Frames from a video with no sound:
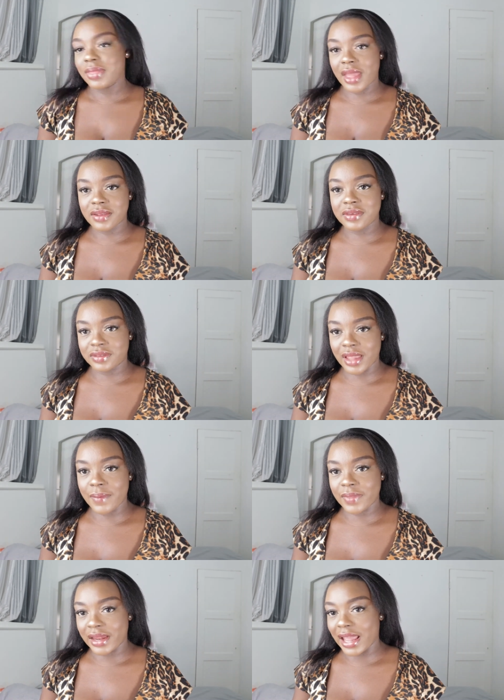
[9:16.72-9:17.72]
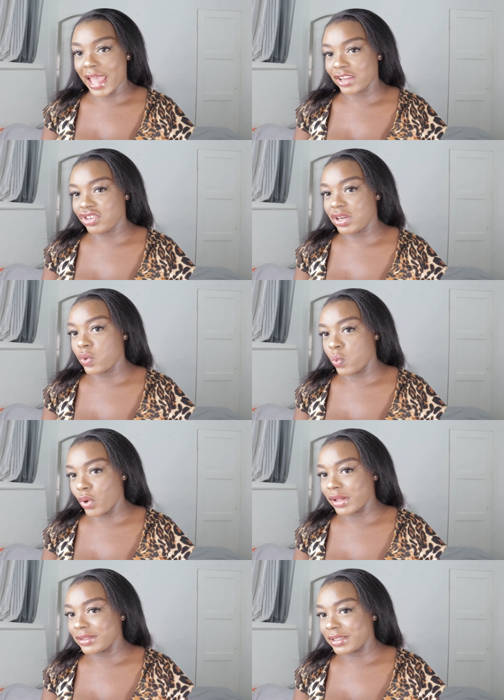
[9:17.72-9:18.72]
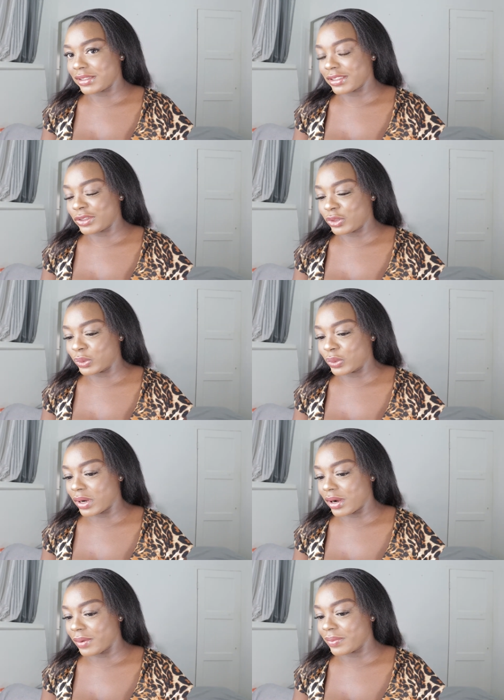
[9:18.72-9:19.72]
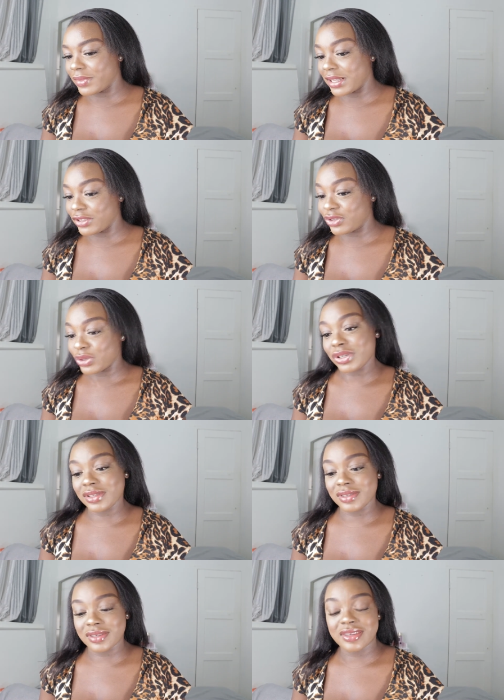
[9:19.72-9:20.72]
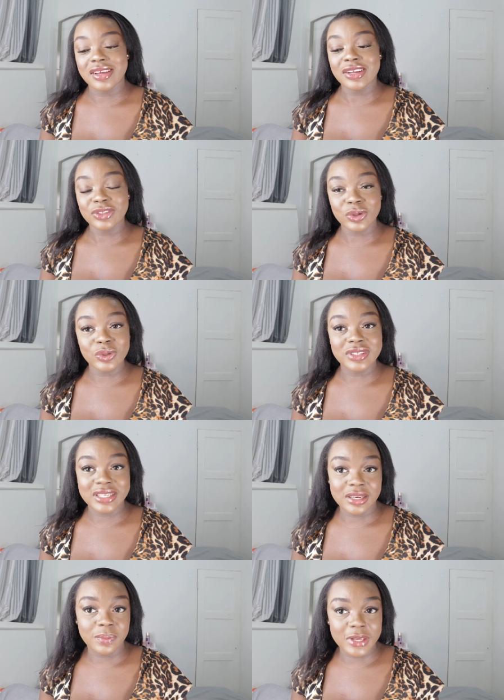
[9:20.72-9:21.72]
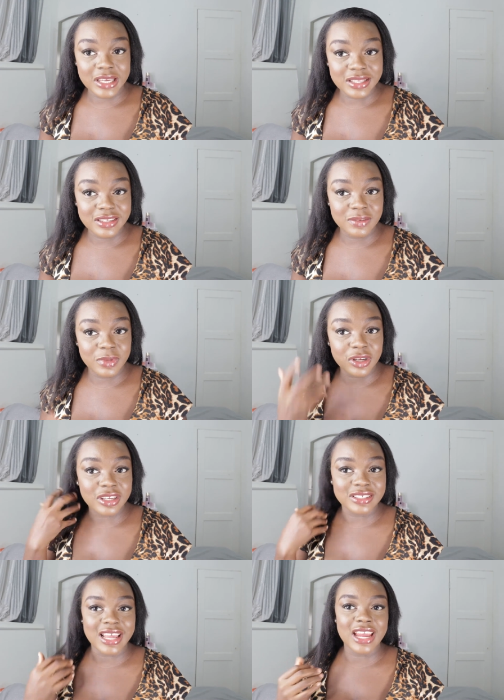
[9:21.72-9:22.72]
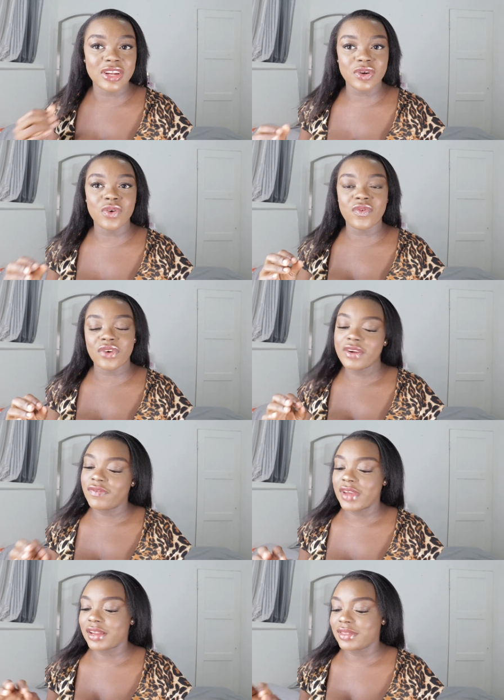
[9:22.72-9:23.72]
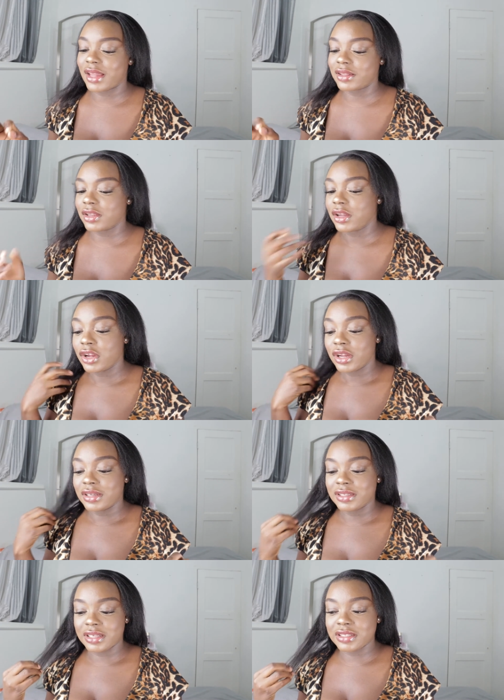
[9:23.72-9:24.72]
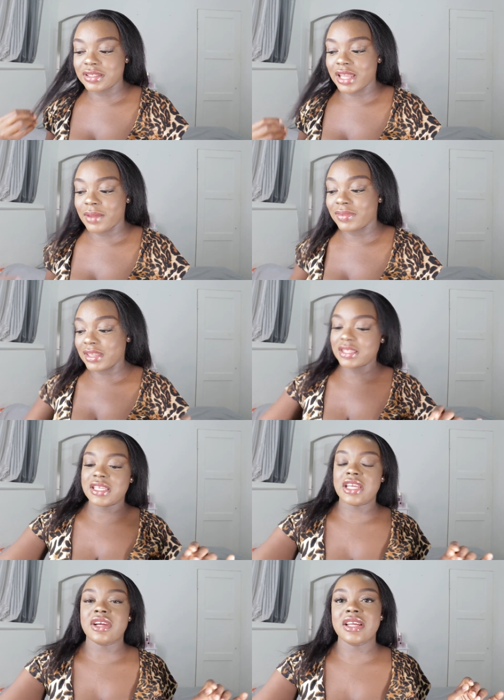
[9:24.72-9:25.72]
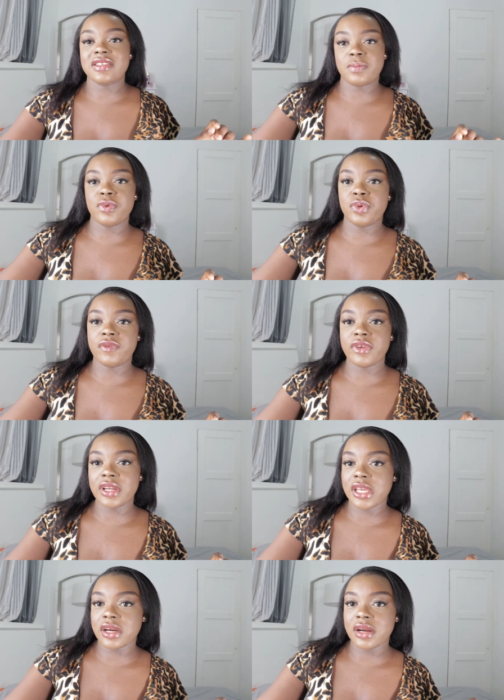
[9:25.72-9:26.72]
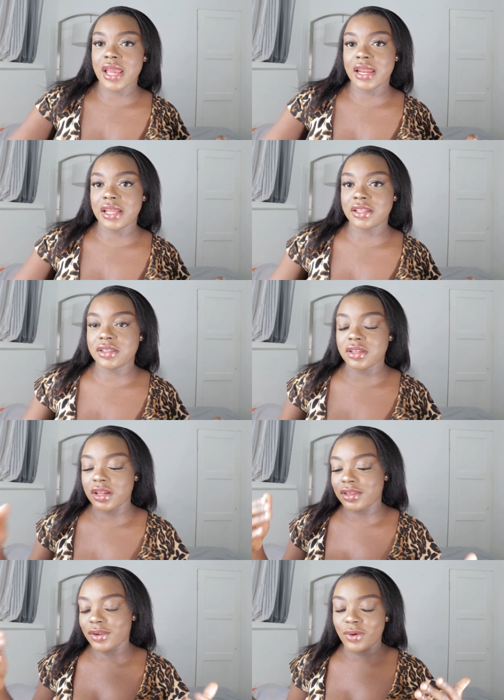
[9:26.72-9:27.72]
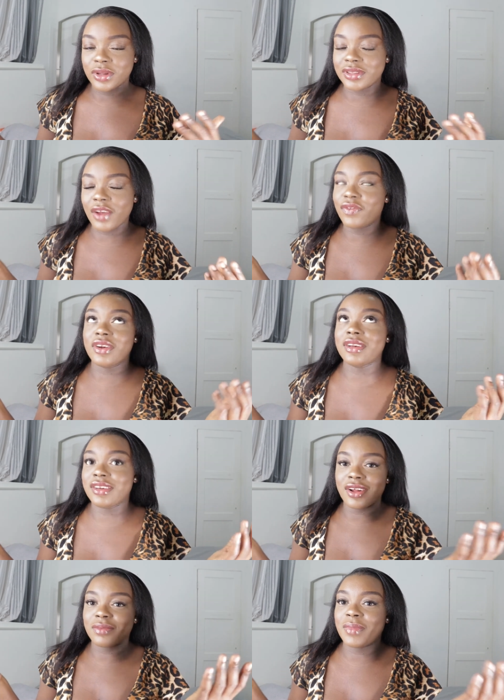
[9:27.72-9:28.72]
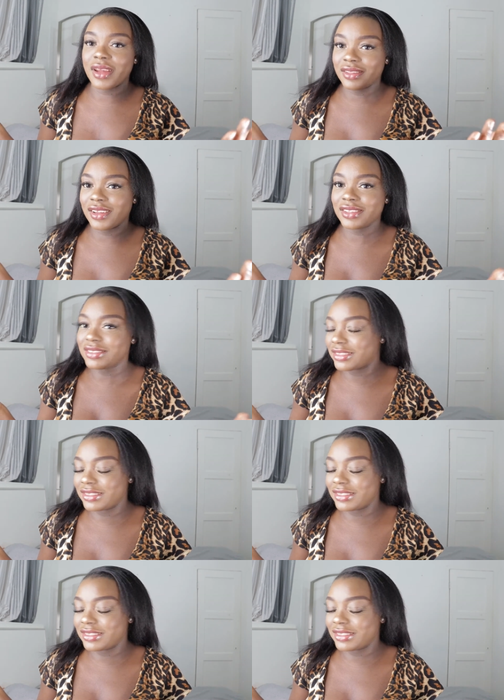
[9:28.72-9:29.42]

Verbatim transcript: that's the time that I actually wanted to um, insert those clip-ins because I know for a fact that this type this hair is Peruvian hair and it's not going definitely not not